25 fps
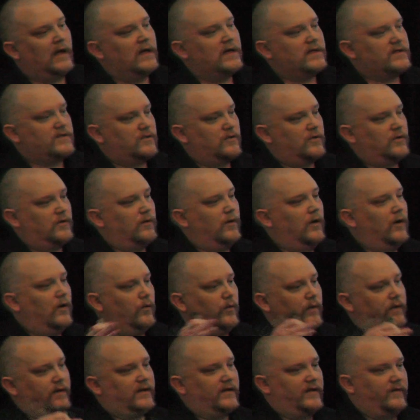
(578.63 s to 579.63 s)
So
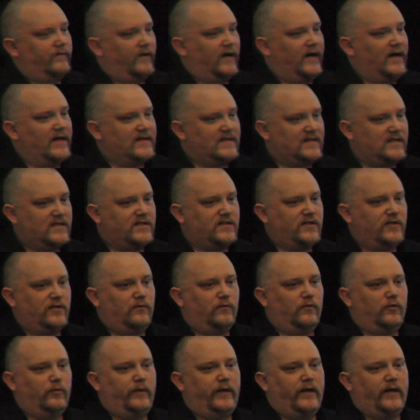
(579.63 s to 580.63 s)
with a device, the
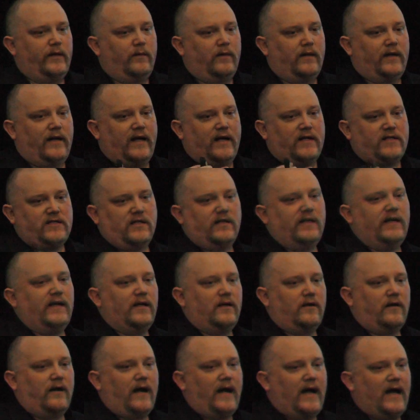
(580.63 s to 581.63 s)
student will be able to actually
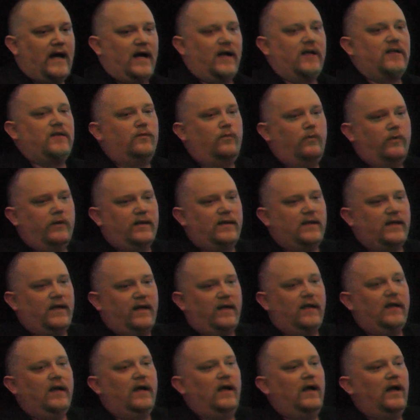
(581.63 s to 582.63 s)
interact with
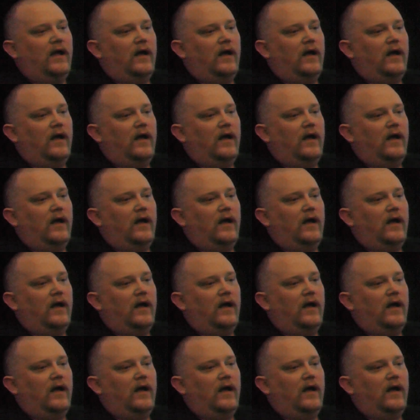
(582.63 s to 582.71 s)
a